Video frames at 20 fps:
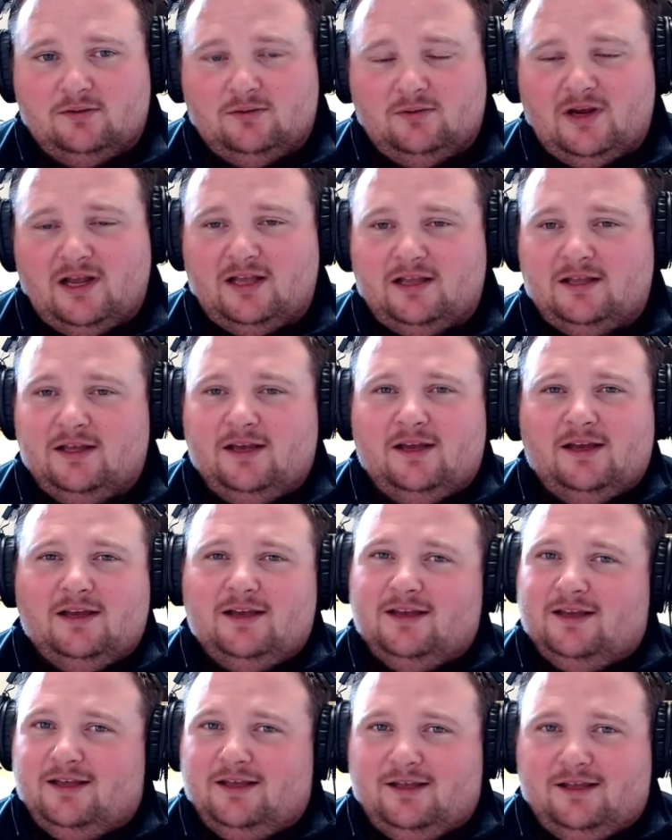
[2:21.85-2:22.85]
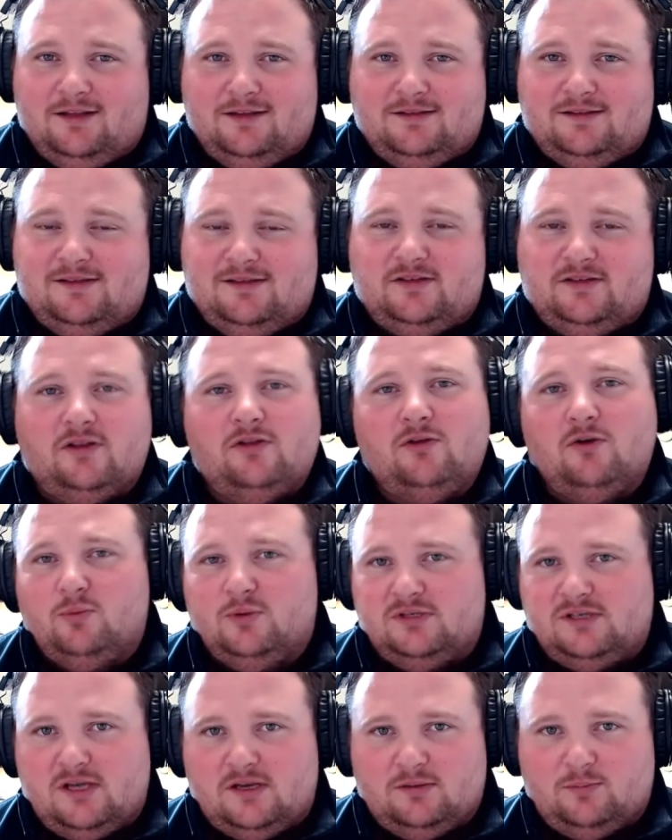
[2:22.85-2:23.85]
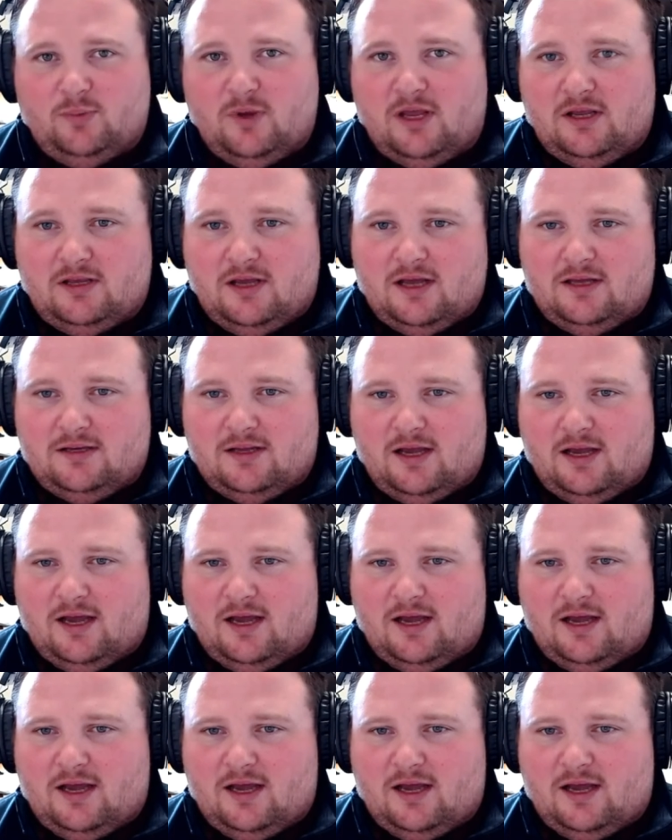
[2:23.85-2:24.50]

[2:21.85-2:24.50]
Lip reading: Well, 63% pay cut,